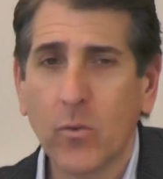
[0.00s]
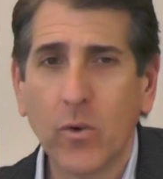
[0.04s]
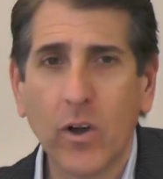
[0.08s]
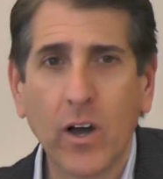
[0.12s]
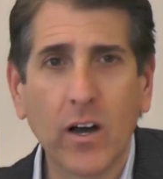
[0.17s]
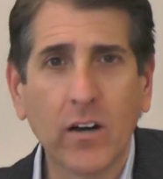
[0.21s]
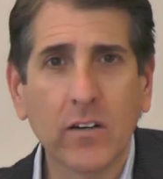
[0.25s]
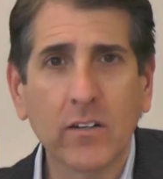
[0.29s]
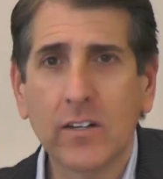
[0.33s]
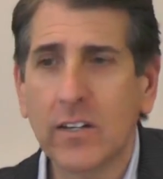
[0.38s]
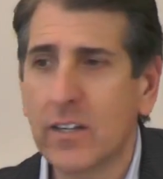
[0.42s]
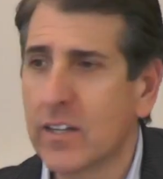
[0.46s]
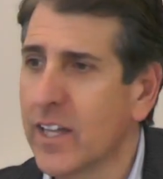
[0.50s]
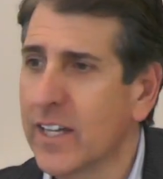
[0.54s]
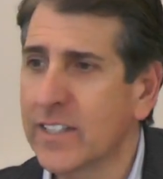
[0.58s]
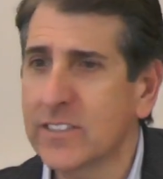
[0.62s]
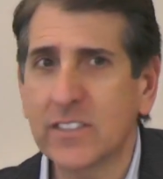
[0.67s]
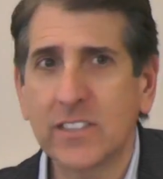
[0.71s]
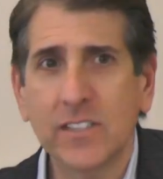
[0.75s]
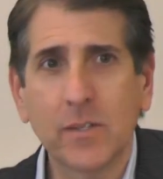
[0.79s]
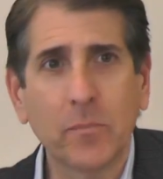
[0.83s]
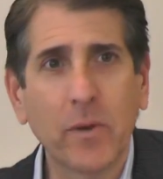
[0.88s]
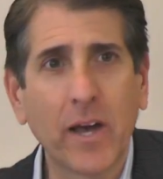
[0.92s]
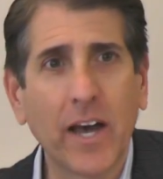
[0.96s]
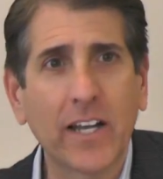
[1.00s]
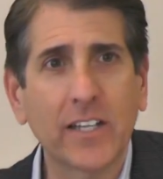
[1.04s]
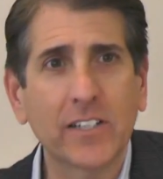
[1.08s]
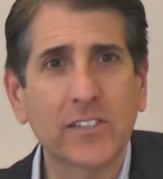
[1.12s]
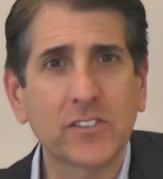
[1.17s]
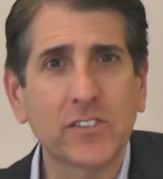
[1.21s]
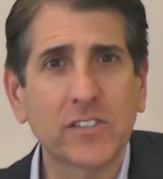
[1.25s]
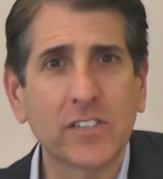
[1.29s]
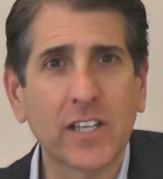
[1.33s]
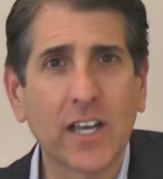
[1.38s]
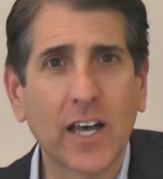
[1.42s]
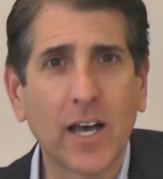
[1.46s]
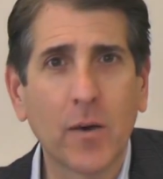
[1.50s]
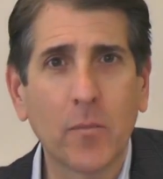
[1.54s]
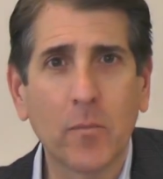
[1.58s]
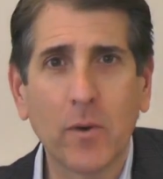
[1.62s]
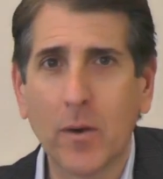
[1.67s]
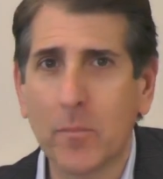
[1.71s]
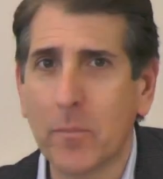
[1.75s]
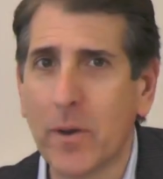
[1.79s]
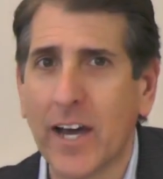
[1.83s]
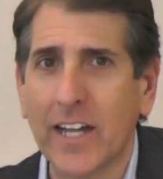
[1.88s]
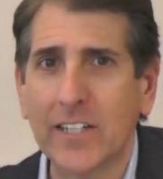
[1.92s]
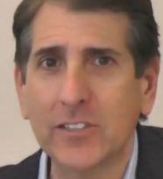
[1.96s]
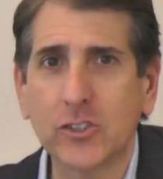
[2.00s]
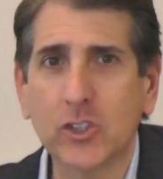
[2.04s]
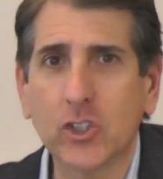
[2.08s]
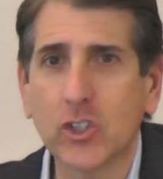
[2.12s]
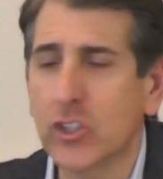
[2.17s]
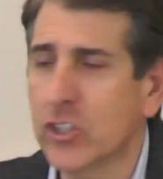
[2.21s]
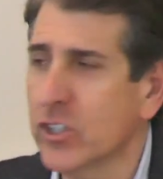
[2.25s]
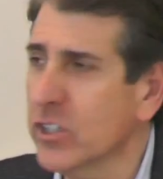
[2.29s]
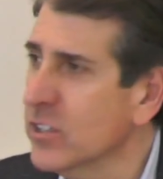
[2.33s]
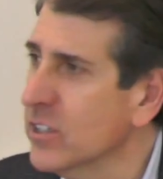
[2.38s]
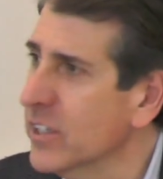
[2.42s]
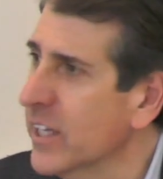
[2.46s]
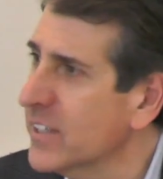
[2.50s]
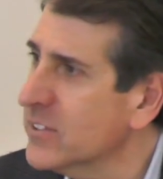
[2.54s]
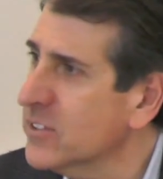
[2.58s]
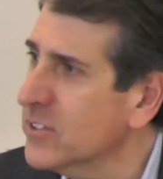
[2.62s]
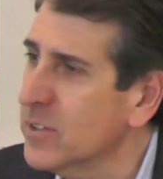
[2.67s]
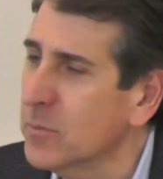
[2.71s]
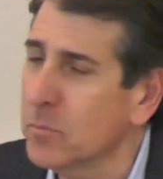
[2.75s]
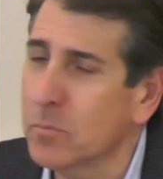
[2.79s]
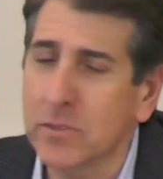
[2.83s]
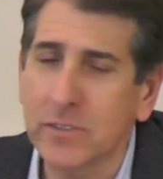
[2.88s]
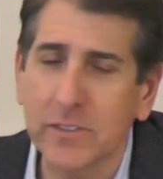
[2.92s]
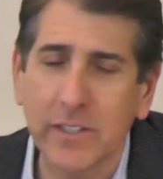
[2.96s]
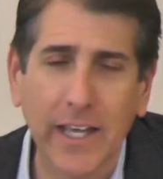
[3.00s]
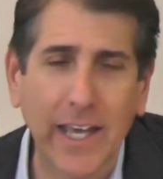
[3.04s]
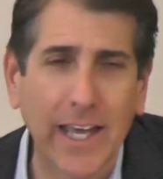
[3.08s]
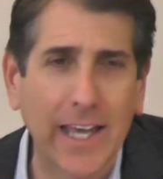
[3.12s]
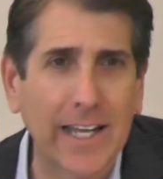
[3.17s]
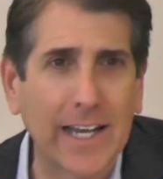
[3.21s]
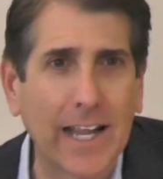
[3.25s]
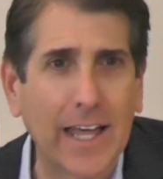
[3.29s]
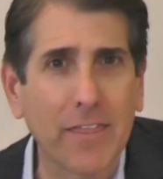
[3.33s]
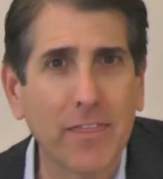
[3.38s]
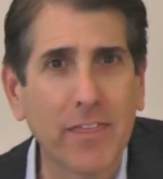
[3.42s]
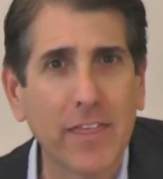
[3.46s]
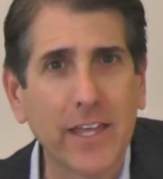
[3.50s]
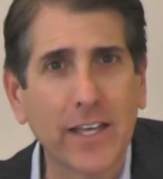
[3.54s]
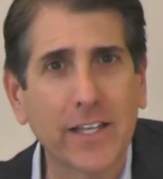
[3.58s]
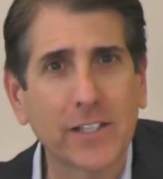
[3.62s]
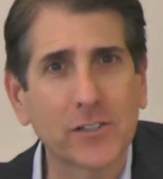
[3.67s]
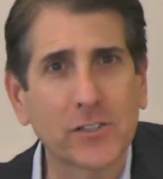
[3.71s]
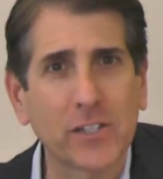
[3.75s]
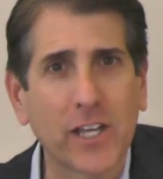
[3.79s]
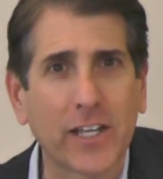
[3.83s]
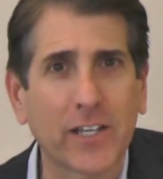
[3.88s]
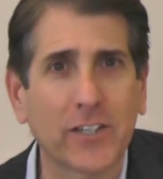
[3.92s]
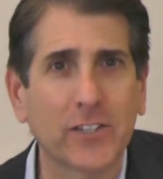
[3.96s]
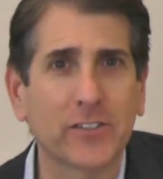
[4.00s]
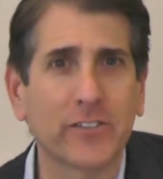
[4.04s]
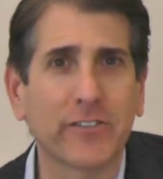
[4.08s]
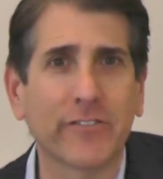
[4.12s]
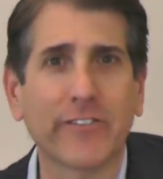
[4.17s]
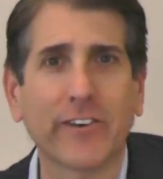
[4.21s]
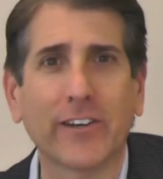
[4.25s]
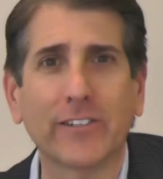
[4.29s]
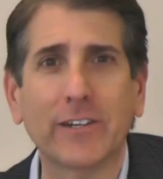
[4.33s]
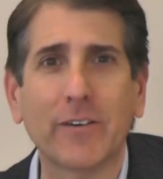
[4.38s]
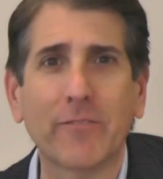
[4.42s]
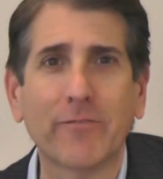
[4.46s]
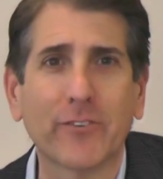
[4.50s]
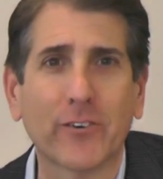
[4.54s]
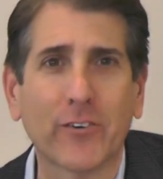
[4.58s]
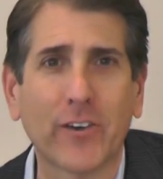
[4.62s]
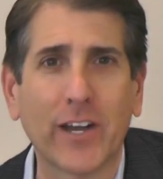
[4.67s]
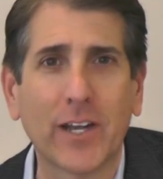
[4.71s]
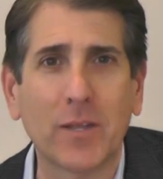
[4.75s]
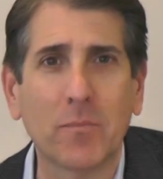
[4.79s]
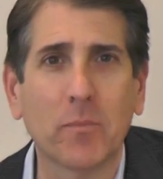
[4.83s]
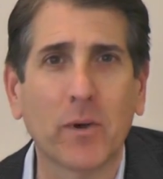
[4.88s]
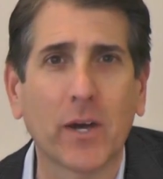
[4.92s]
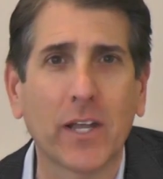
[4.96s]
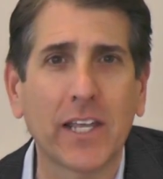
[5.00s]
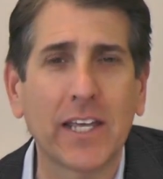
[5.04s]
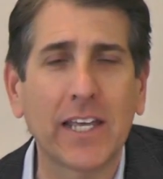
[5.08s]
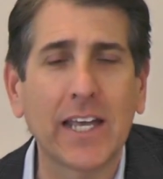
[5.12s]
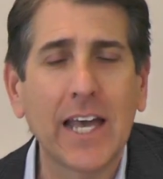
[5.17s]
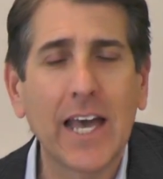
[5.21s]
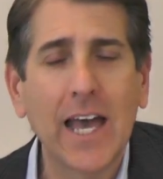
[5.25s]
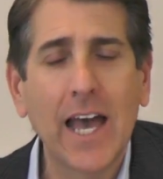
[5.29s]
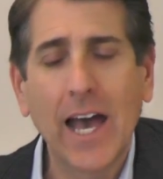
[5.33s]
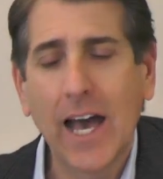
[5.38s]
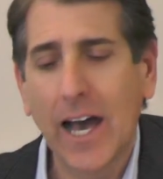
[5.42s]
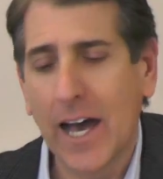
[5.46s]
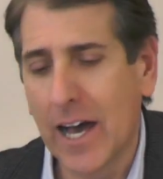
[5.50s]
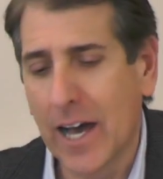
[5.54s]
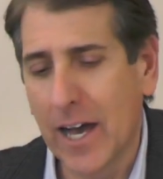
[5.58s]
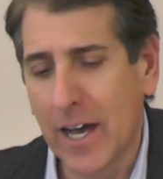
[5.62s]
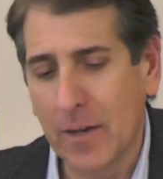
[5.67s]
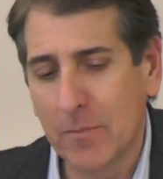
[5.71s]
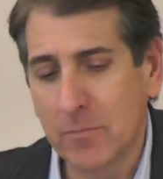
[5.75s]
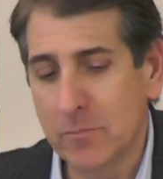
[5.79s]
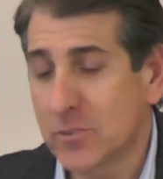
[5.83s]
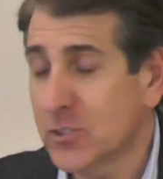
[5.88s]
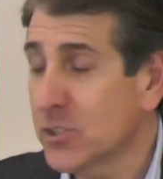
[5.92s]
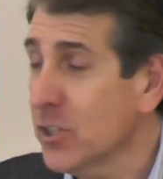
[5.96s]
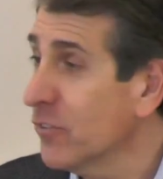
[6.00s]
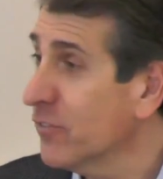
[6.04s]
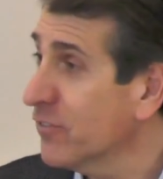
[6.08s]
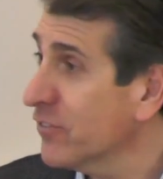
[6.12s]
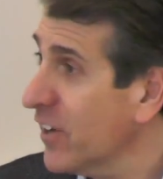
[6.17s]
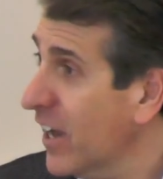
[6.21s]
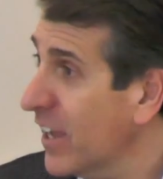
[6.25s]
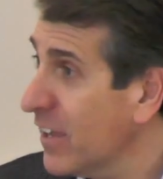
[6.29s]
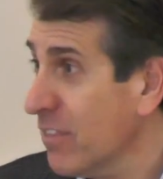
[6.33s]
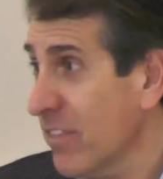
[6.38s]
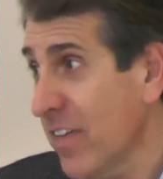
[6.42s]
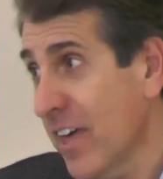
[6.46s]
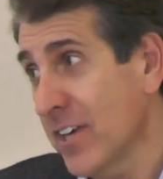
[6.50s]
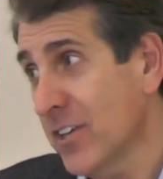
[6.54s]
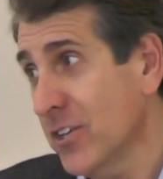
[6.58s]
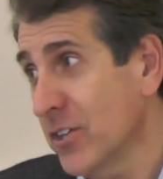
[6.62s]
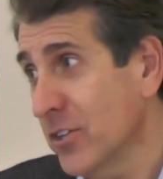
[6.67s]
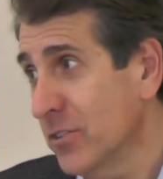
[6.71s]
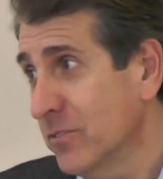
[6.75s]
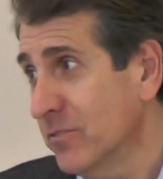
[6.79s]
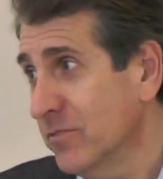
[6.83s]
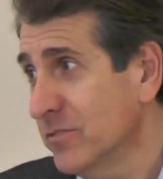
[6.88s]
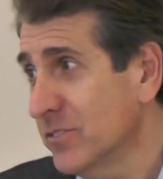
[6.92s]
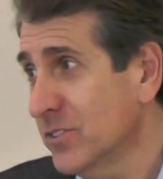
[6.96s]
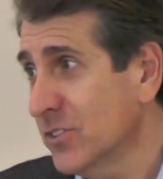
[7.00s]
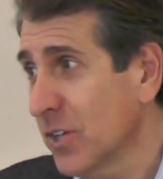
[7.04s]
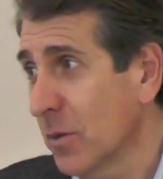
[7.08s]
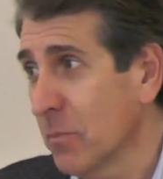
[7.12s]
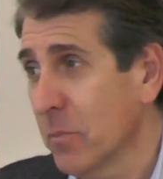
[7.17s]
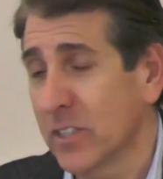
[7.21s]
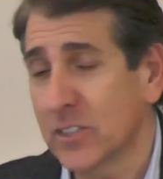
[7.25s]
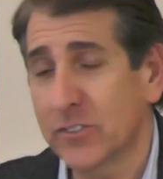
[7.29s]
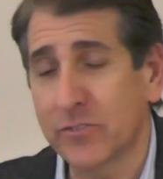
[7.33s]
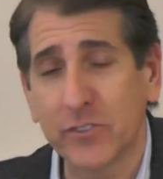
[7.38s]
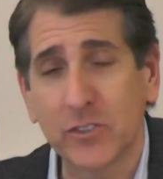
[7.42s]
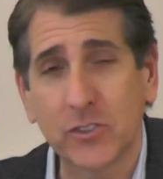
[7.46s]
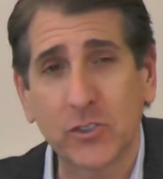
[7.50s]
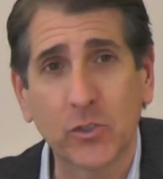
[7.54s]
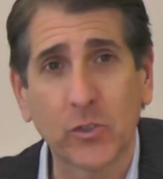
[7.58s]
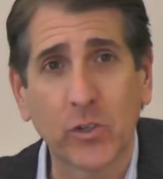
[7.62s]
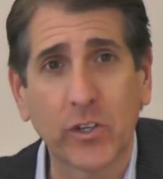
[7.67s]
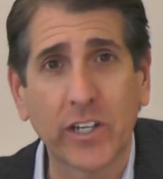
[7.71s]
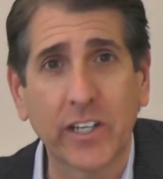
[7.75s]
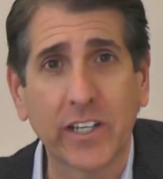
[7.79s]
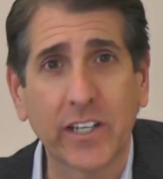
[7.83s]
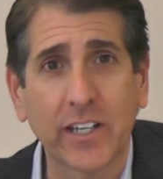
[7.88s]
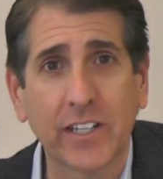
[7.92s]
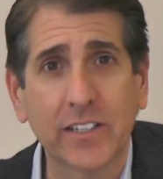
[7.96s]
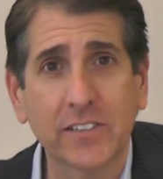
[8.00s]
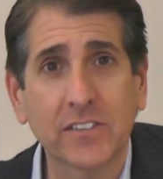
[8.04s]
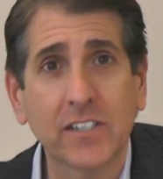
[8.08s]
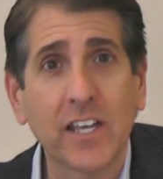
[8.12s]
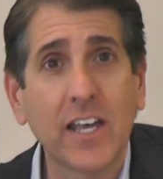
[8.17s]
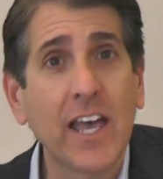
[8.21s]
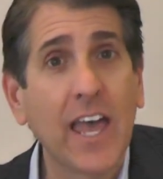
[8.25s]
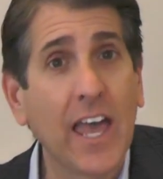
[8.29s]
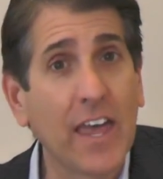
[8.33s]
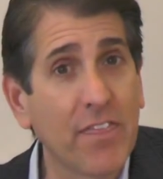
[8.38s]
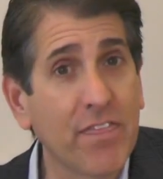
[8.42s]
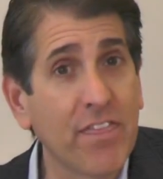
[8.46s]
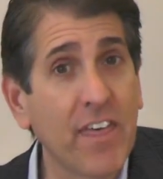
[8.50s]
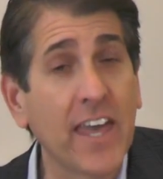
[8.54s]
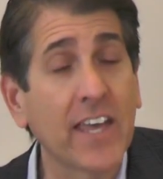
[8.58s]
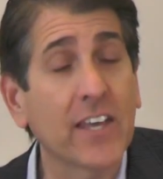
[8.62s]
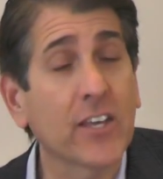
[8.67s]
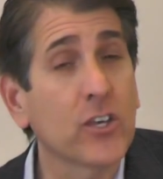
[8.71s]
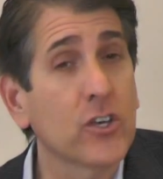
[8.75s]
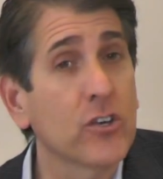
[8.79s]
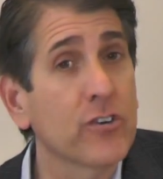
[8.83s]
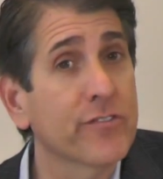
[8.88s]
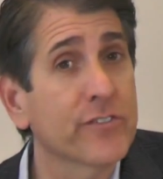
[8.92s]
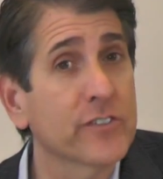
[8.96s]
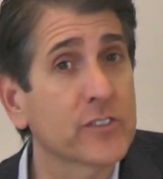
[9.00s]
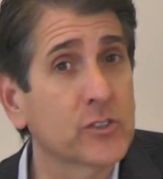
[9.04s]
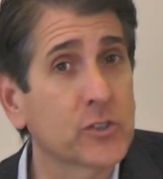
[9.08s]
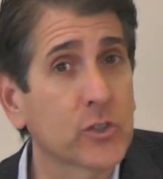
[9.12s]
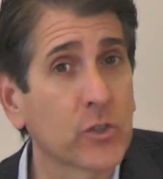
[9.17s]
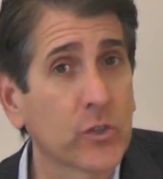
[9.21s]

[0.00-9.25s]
Well, that's about as good a lesson plan, I think, as I could develop for anybody. So Frank, thank you so much for joining us, and thank you for